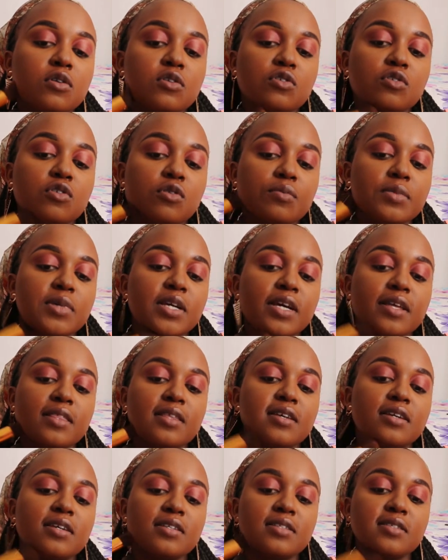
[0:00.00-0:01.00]
So me, I
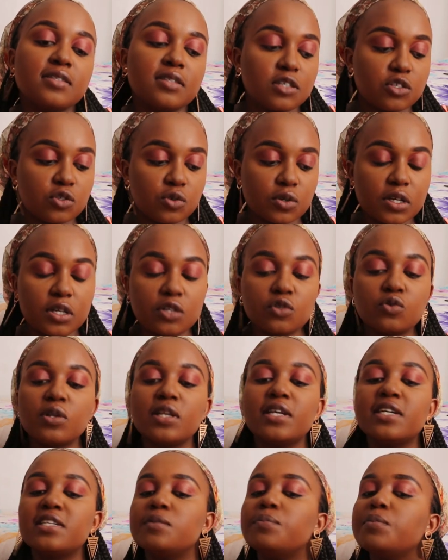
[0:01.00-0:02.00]
think it's just okay to
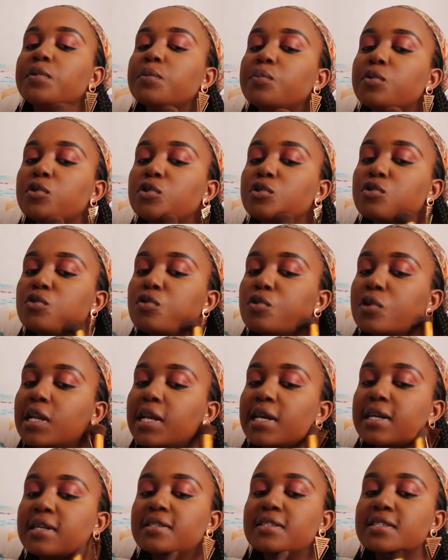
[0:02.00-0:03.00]
let people go.
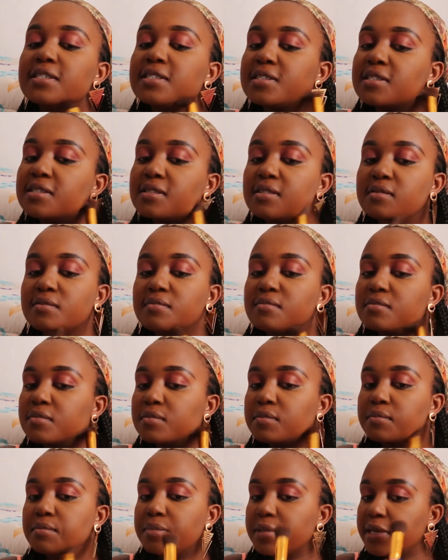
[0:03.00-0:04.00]
Like, just
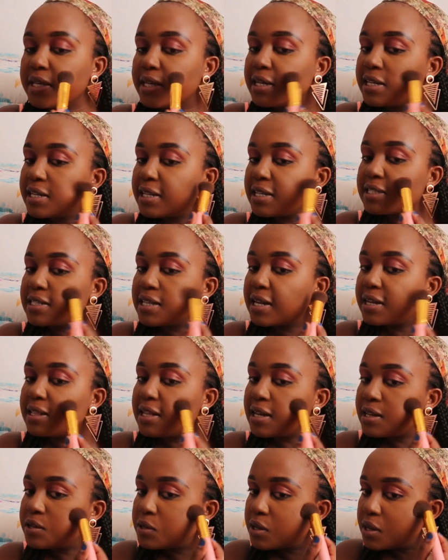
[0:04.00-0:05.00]
be,
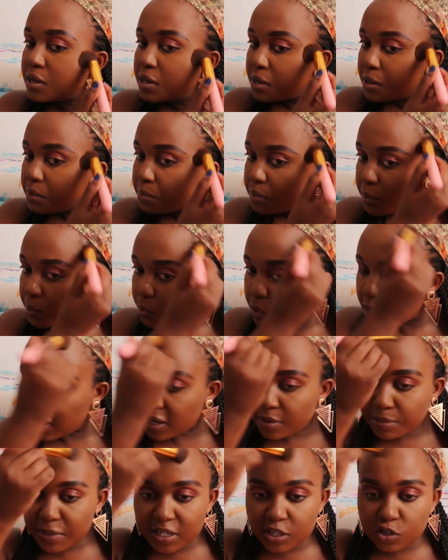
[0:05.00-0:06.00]
understand that people
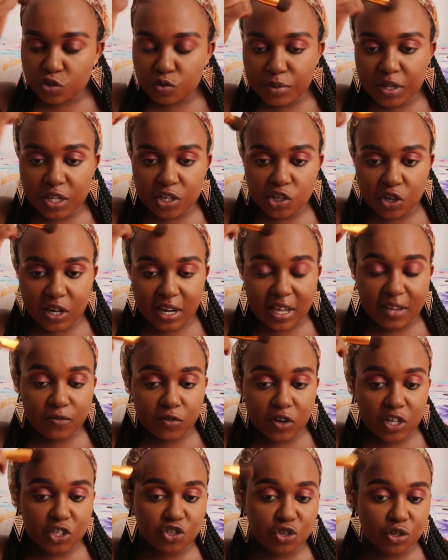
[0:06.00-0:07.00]
are meant to be in your
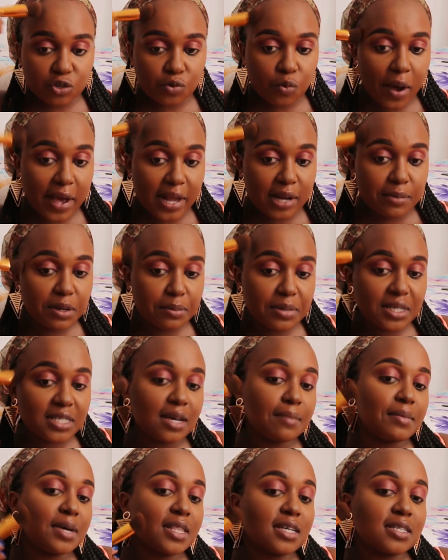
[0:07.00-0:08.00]
life for a short while. Maybe
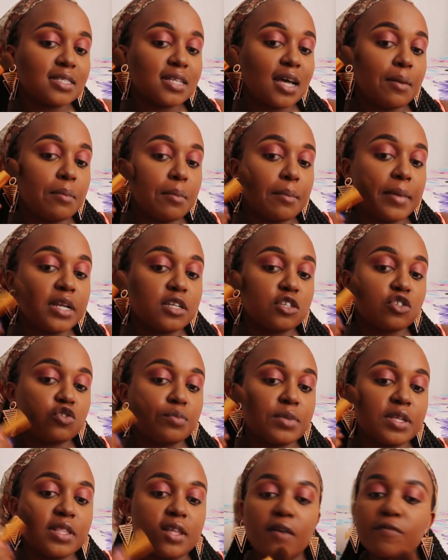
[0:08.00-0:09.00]
some others are meant
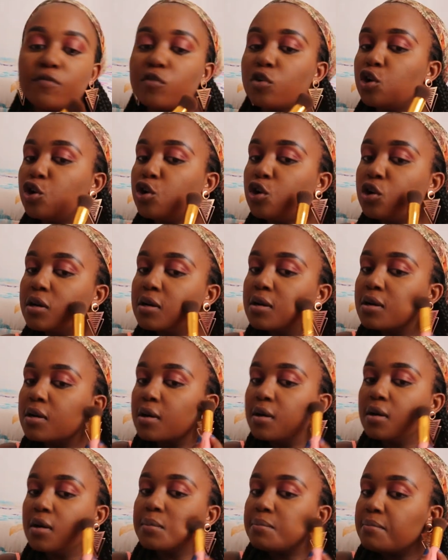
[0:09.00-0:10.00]
to be there for long,
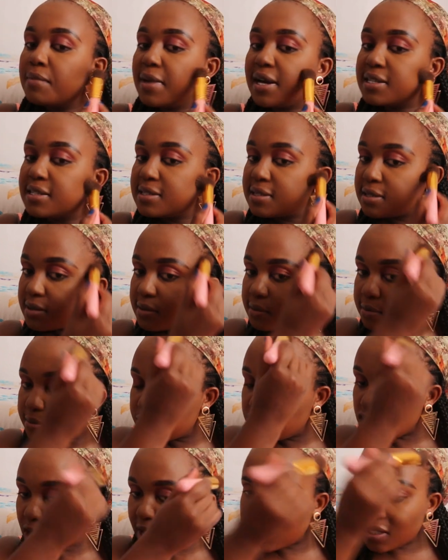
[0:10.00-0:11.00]
but
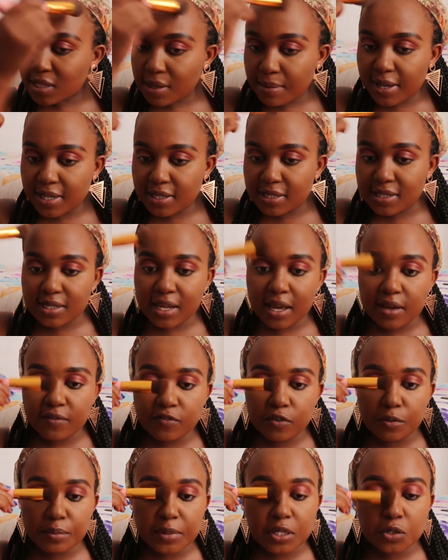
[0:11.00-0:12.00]
mtu akisema it's
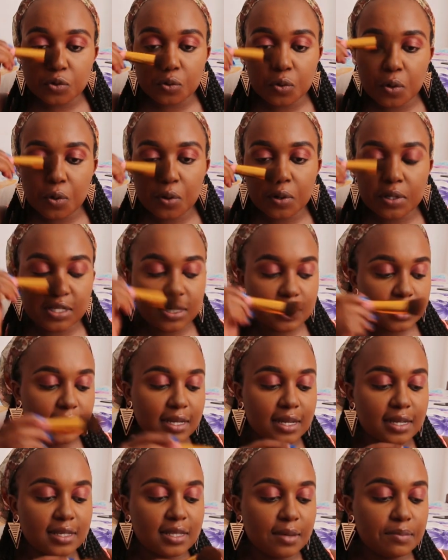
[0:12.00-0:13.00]
time for me to go, just
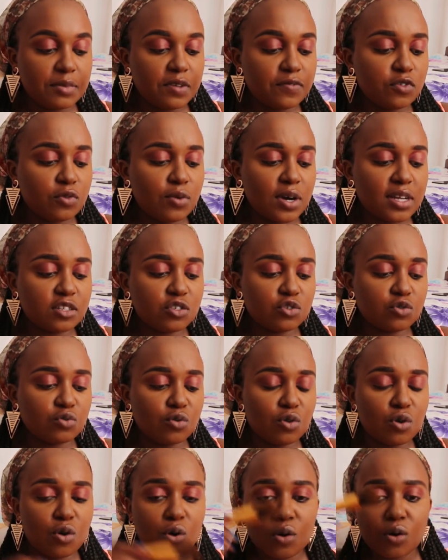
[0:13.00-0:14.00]
let them. If you want to
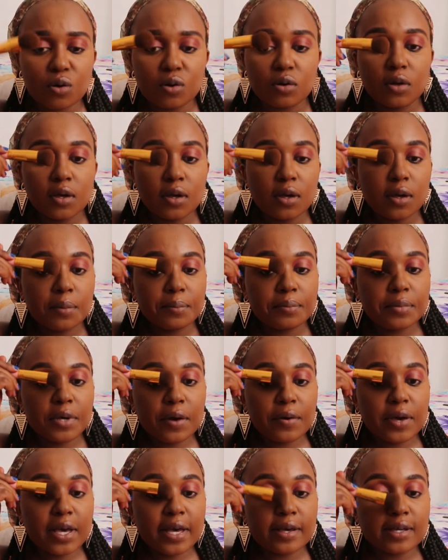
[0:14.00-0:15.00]
go,
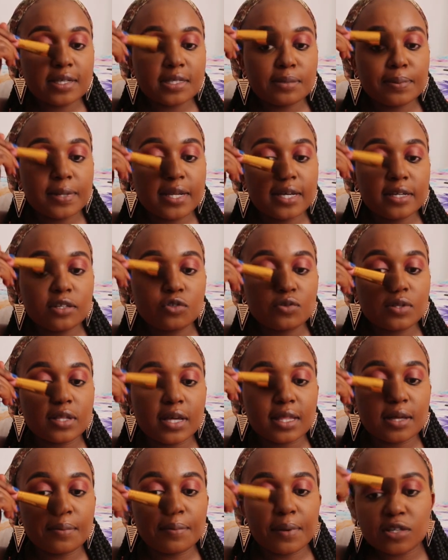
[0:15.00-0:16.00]
pia explain to the
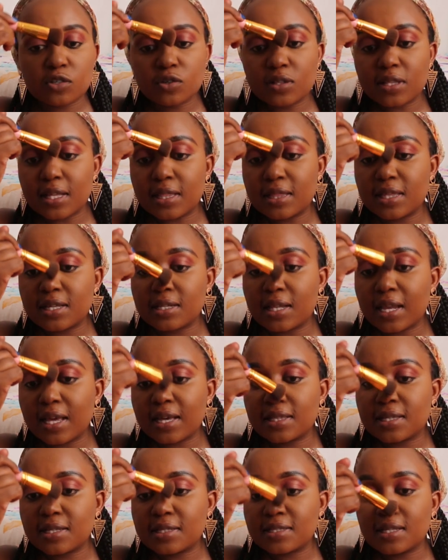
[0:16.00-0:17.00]
other person that they,
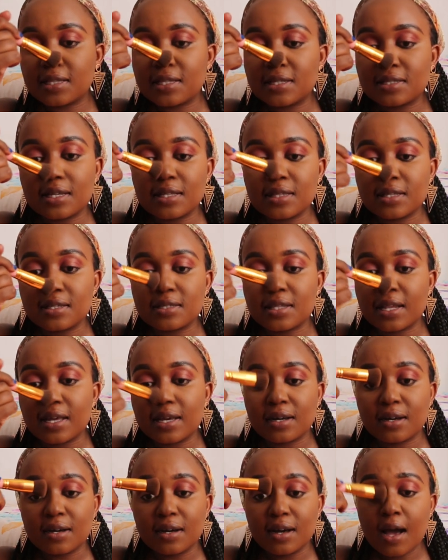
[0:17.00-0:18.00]
like this and this and this,
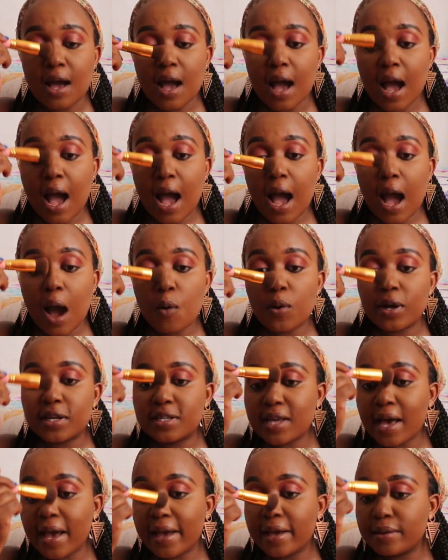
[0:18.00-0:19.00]
like
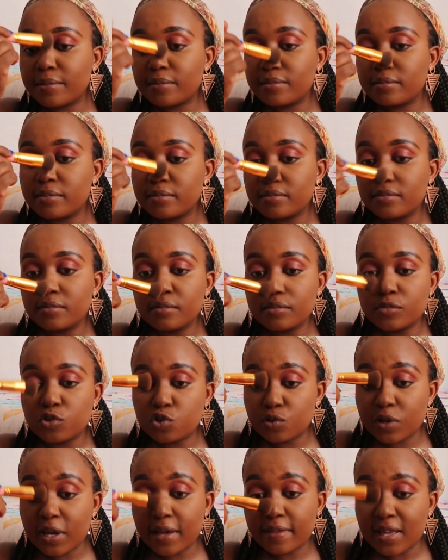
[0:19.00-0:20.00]
our time
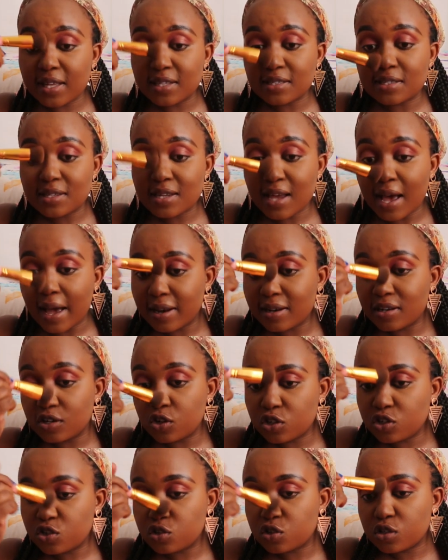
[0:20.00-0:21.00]
together is done.
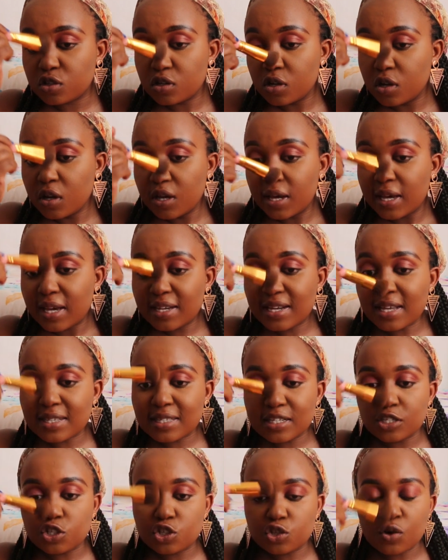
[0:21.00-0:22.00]
Not, it
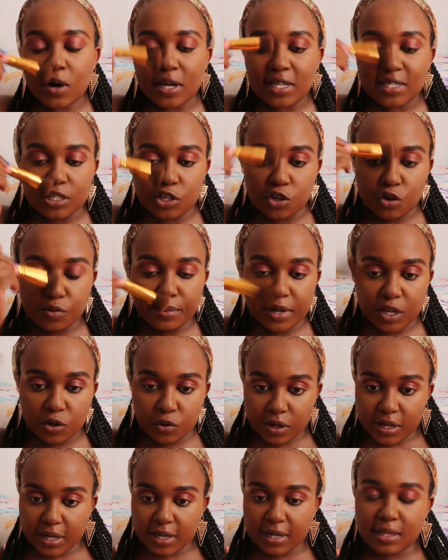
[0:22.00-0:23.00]
doesn't show at your mean
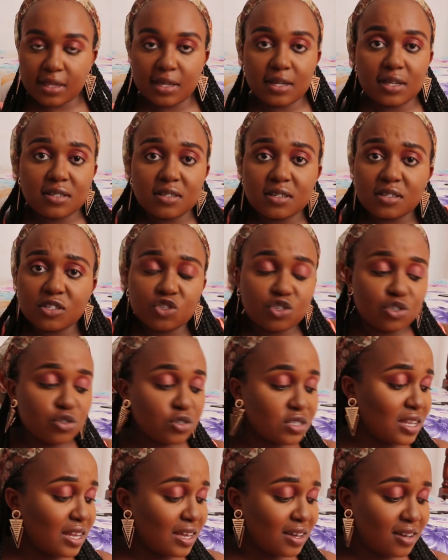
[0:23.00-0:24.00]
or anything, it just
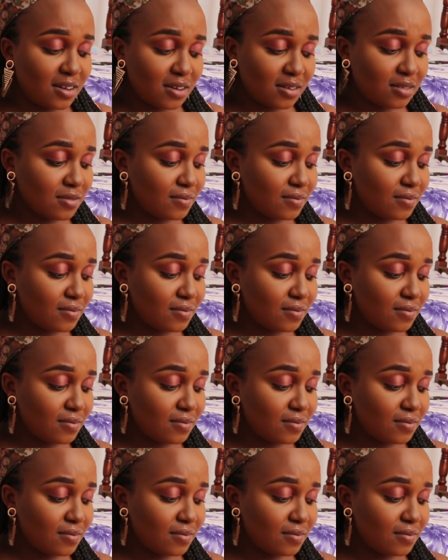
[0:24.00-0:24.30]
shows like